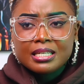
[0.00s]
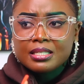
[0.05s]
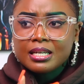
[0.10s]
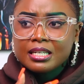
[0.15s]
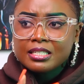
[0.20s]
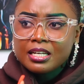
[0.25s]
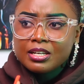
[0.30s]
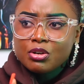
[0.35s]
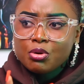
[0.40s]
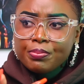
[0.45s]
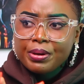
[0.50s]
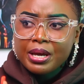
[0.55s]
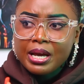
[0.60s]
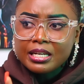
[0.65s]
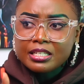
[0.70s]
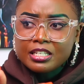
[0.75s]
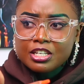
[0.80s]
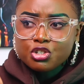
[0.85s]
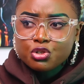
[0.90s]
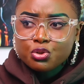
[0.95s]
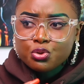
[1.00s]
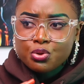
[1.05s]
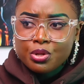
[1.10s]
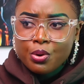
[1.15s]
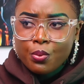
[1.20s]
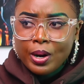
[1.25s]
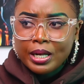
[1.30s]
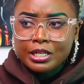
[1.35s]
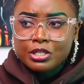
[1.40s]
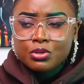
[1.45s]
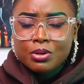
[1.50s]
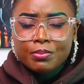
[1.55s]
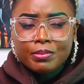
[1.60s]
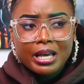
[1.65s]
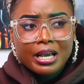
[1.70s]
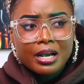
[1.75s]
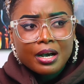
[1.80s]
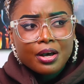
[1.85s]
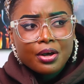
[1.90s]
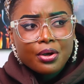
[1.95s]
I started not paying attention to the words. So I'm
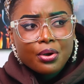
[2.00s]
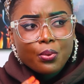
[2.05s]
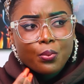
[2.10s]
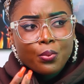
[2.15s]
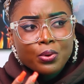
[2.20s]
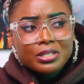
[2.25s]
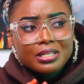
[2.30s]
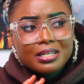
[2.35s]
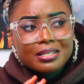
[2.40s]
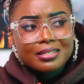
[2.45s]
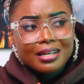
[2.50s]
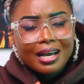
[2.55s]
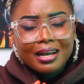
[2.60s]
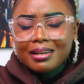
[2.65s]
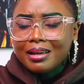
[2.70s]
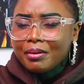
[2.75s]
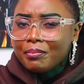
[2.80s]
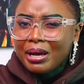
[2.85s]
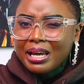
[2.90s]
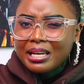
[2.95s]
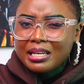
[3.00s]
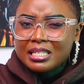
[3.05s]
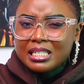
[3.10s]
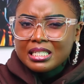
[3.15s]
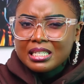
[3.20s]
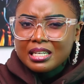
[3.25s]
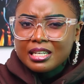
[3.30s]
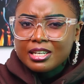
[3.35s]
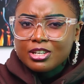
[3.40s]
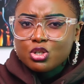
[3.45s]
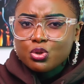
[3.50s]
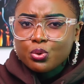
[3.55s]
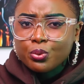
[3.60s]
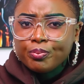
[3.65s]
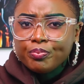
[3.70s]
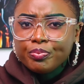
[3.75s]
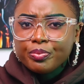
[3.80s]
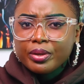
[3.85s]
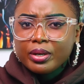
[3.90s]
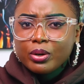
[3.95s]
like, what exactly am I listening to?